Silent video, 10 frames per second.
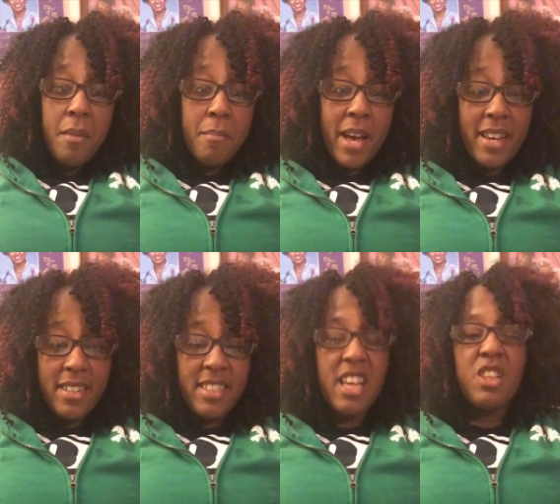my
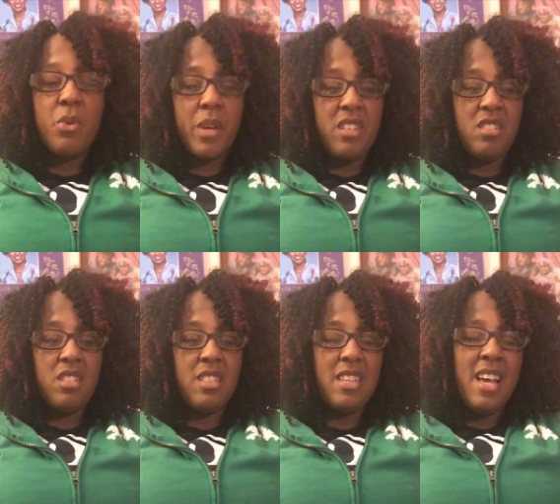
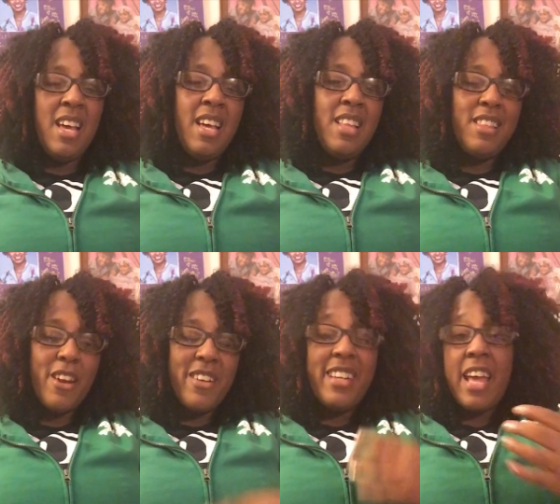declarations.
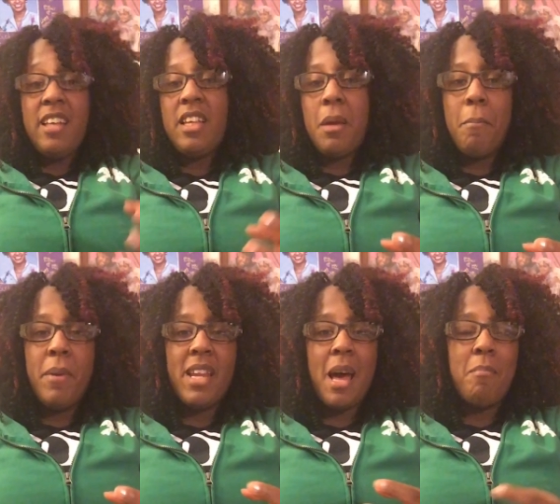They're daily,
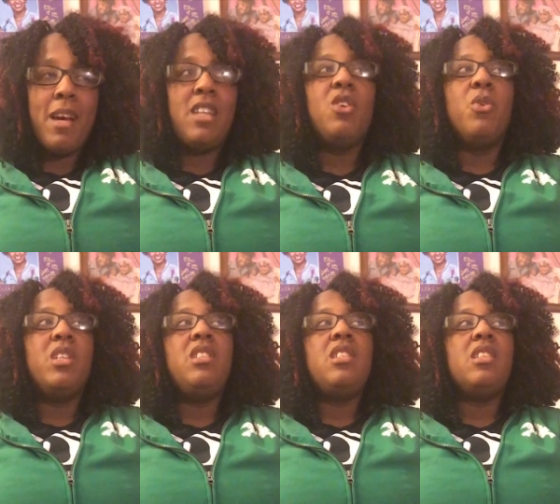but I'm not
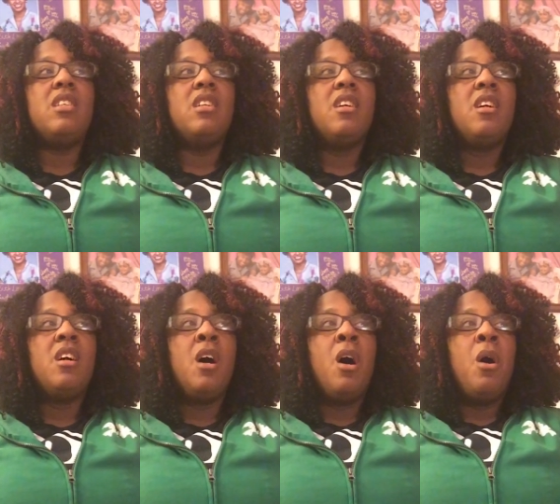going to
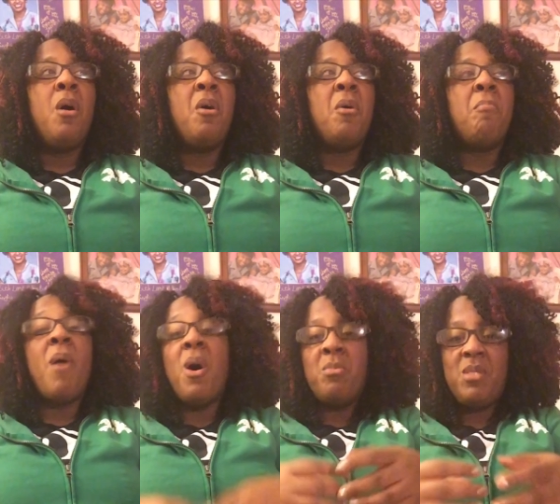
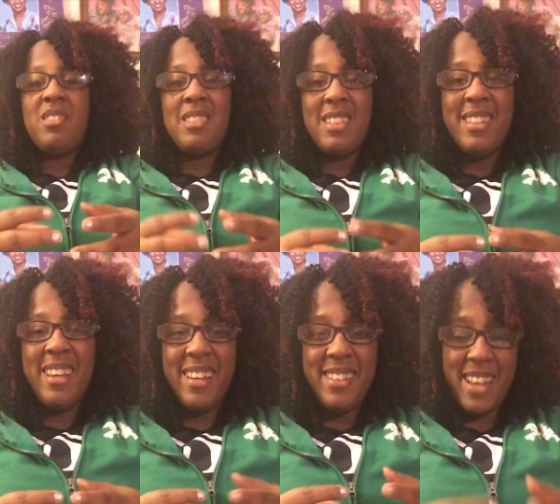post
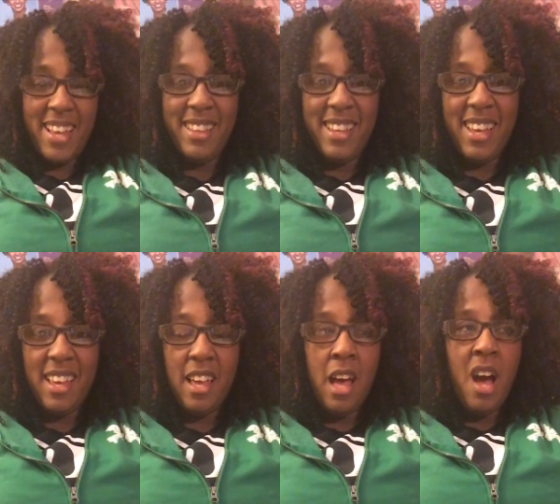daily
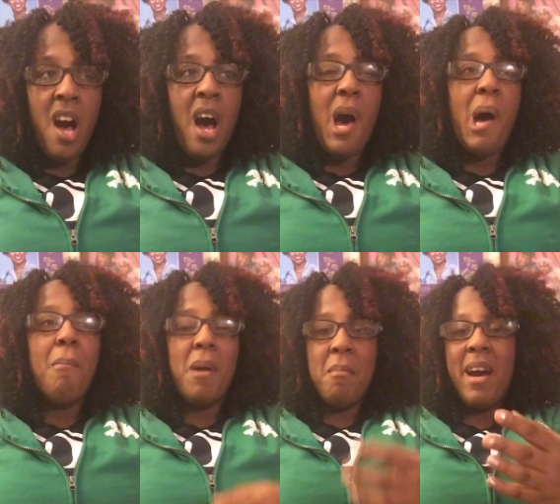
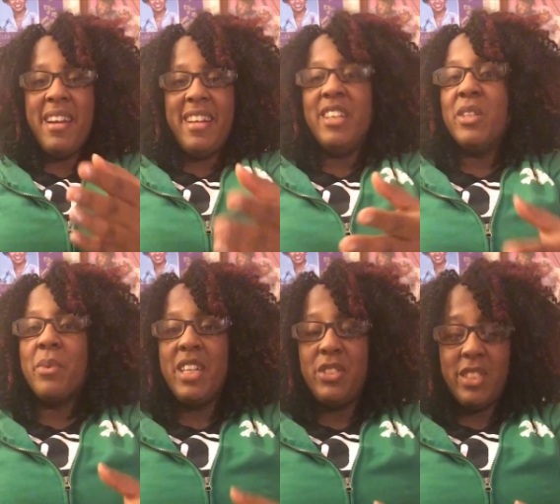about my
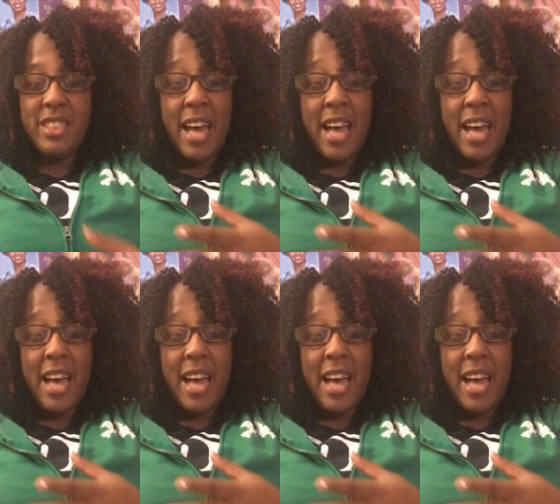declarations.